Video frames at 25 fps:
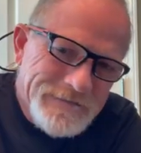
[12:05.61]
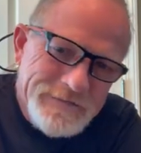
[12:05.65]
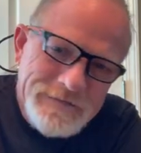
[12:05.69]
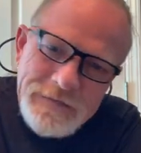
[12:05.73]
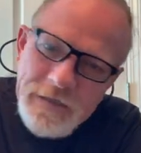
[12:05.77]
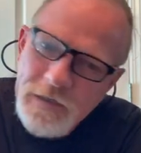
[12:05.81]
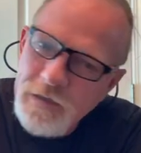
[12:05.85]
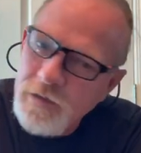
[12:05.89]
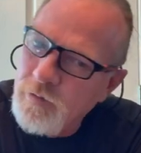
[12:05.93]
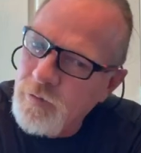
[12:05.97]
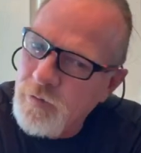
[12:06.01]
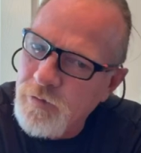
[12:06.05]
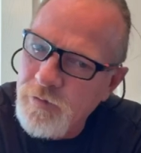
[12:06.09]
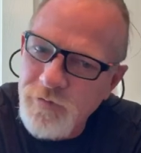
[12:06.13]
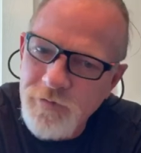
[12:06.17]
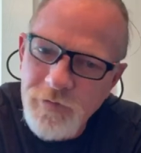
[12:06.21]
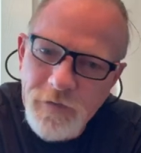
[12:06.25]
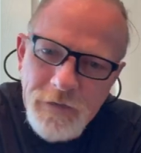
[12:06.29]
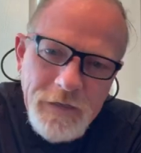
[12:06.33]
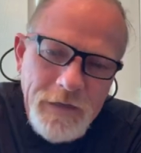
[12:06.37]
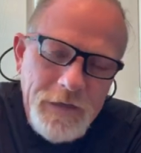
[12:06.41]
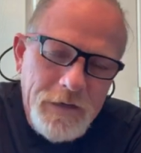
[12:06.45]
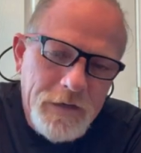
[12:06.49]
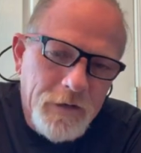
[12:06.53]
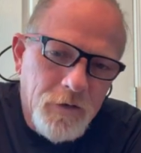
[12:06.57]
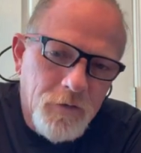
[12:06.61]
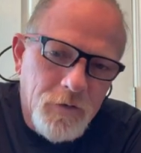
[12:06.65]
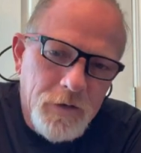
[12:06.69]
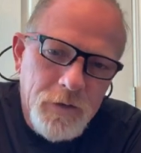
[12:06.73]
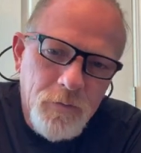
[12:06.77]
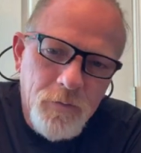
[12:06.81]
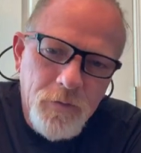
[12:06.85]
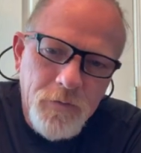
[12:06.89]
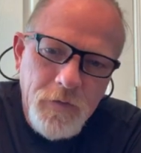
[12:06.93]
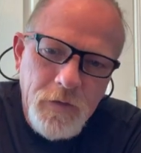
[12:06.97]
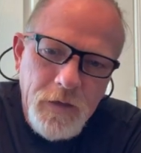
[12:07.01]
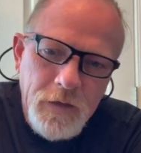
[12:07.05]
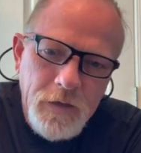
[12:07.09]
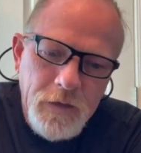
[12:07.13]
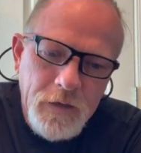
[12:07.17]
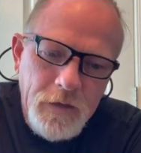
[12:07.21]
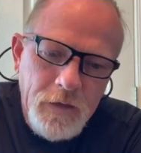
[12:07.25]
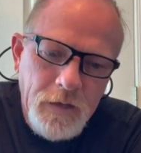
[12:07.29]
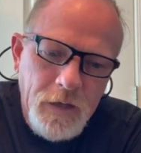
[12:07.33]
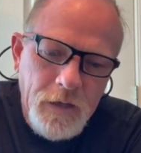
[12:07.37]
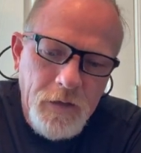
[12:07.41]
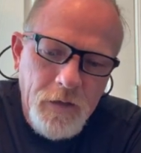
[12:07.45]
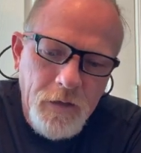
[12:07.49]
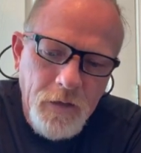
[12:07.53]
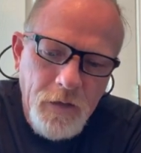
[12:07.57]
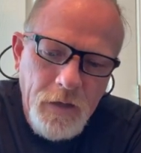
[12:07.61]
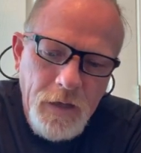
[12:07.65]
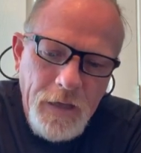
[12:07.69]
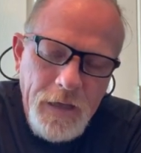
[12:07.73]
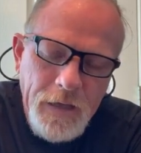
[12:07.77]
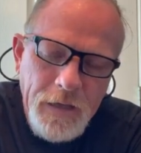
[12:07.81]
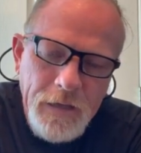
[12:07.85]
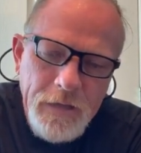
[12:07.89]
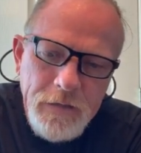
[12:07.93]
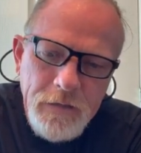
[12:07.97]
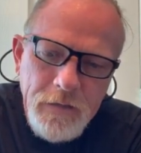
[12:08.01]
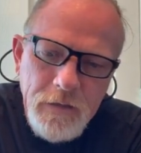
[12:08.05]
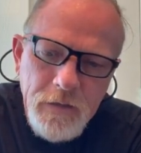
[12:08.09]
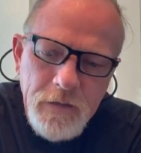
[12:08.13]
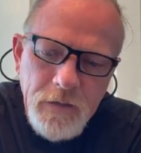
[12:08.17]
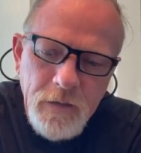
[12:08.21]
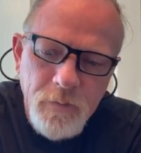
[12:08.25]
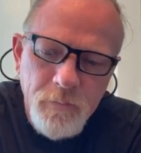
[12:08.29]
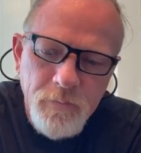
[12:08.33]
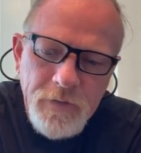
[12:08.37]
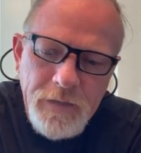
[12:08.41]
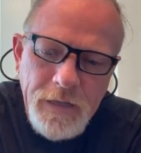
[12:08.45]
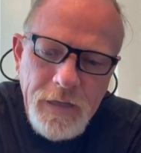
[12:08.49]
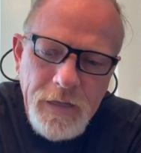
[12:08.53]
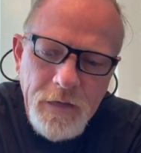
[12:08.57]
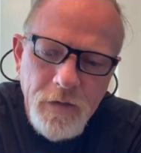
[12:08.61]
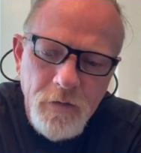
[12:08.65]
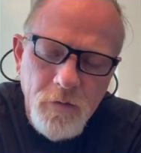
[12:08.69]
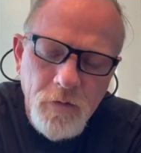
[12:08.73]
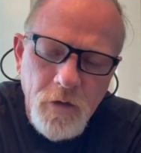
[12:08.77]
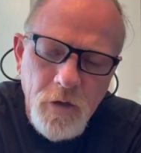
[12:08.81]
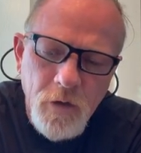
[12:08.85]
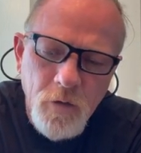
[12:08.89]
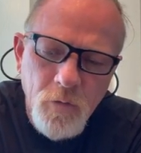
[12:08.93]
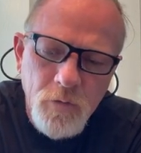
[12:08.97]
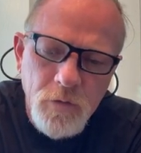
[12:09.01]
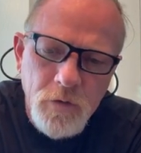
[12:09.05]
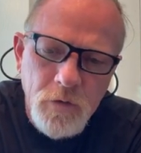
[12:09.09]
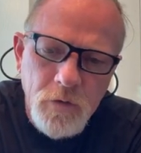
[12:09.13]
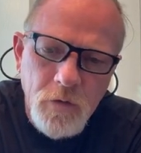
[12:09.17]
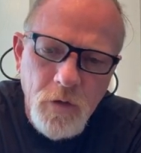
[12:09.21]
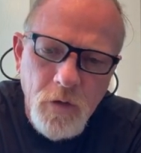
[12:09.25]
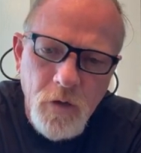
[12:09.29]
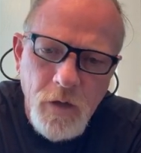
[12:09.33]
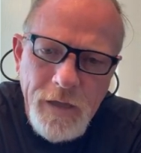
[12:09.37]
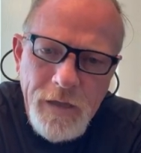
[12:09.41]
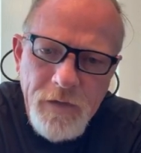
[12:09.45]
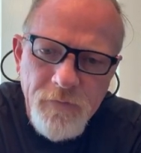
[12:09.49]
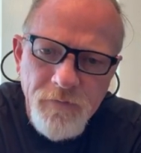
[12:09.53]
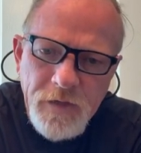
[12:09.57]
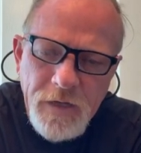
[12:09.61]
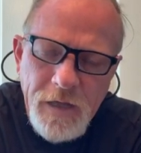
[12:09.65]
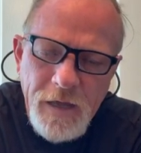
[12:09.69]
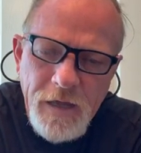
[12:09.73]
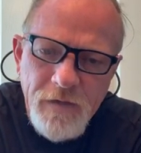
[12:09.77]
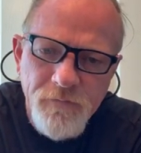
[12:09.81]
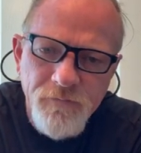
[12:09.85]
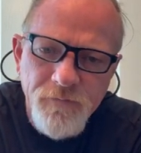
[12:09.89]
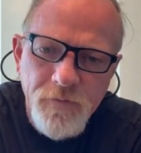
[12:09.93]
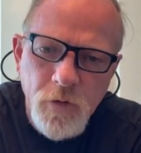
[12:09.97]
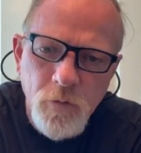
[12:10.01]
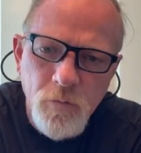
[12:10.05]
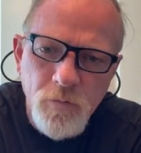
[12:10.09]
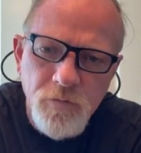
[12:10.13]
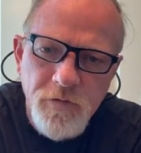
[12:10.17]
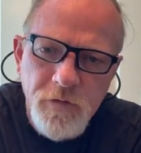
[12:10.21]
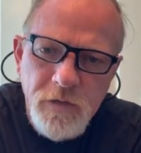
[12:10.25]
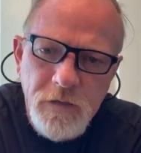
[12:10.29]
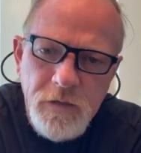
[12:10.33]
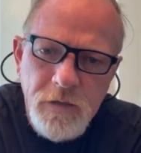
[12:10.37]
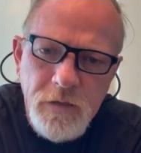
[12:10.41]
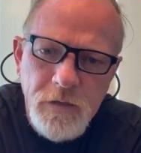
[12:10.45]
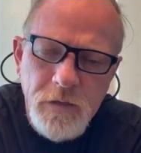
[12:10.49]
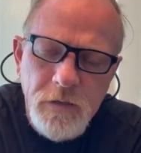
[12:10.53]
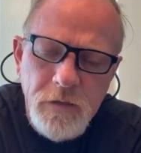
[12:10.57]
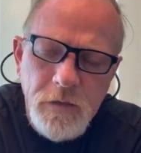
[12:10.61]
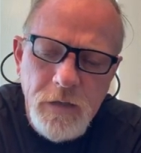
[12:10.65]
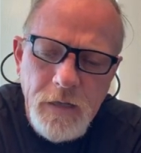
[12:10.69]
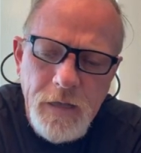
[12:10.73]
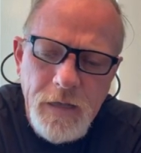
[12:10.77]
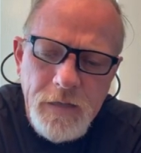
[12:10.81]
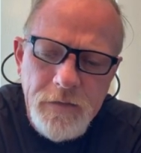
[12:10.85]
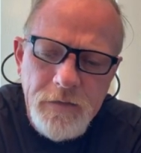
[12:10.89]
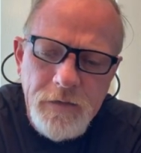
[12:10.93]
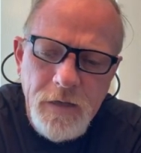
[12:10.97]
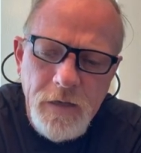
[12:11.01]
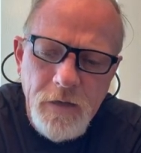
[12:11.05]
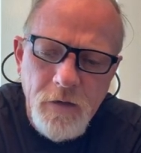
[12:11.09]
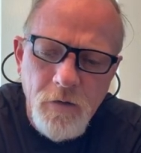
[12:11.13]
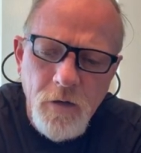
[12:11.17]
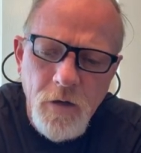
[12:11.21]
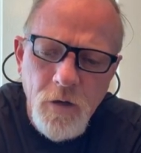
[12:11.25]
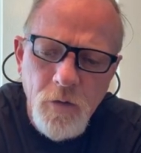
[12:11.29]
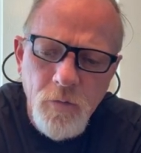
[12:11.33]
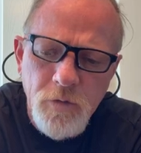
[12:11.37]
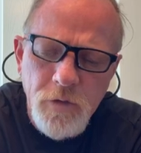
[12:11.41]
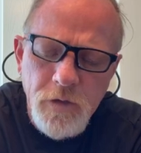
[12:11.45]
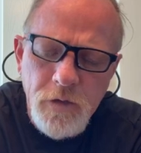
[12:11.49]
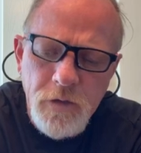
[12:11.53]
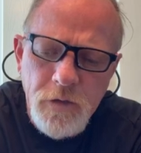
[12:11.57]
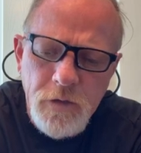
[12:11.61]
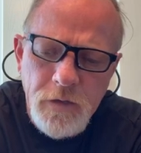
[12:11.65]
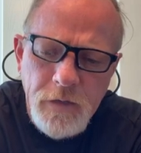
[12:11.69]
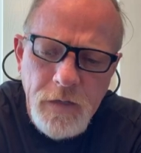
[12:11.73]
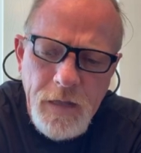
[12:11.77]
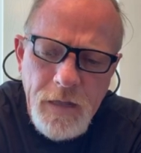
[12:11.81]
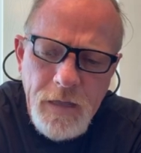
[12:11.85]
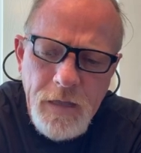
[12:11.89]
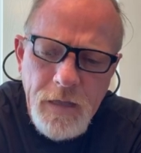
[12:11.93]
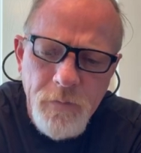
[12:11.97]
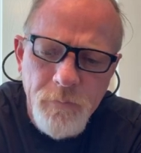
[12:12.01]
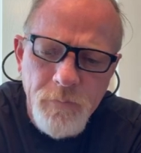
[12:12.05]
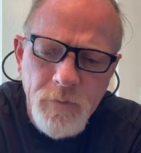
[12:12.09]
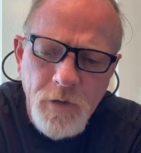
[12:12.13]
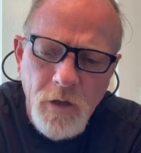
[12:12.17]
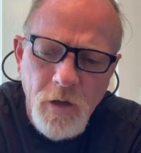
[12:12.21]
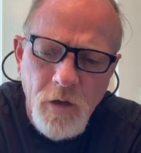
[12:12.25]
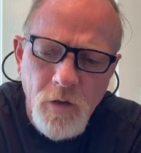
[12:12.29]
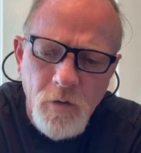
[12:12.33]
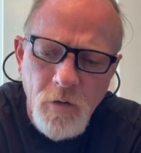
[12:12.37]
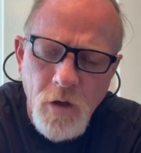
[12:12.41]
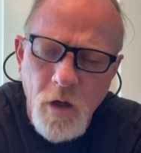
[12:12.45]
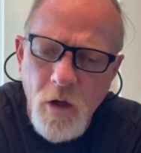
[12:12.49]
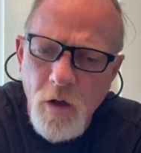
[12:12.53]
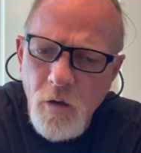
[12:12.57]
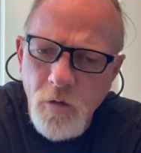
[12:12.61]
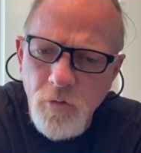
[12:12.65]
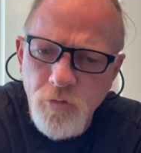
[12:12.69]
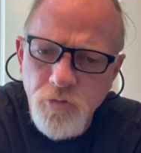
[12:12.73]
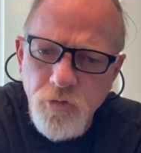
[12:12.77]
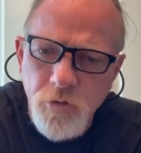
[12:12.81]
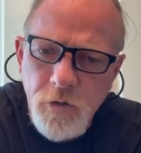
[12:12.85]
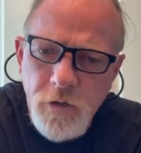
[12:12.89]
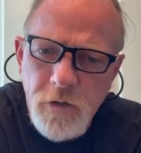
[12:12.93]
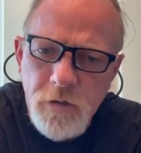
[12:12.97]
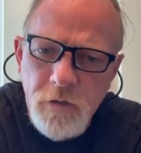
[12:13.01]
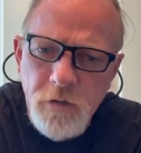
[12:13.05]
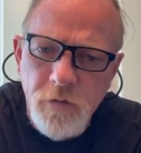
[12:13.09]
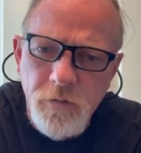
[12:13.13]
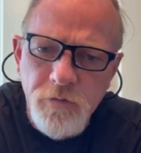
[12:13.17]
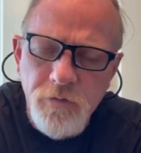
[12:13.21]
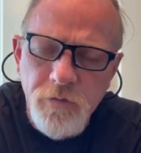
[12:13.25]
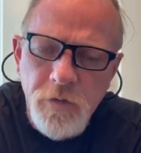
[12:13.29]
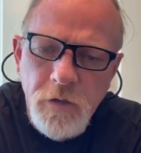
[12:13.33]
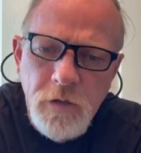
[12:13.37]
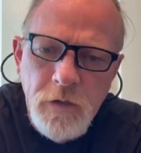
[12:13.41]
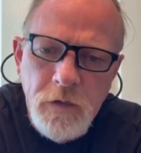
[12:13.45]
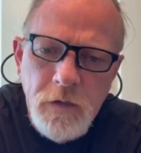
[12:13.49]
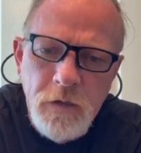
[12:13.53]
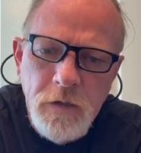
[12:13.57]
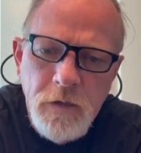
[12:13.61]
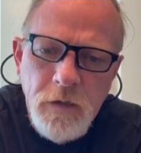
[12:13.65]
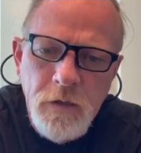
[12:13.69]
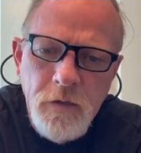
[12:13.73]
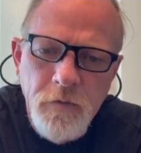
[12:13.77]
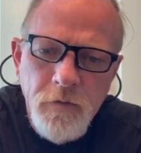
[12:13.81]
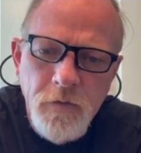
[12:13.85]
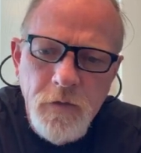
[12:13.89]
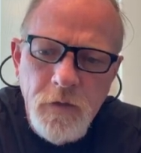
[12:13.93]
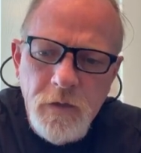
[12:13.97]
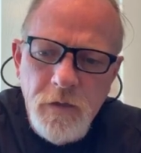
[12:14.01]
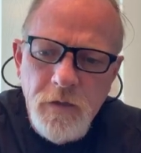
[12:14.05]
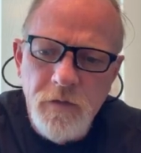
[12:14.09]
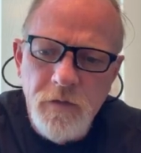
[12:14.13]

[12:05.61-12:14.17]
Not going to say I agree with that. I ended up downloading, I have an iPhone 10. I downloaded an app called All Trails. The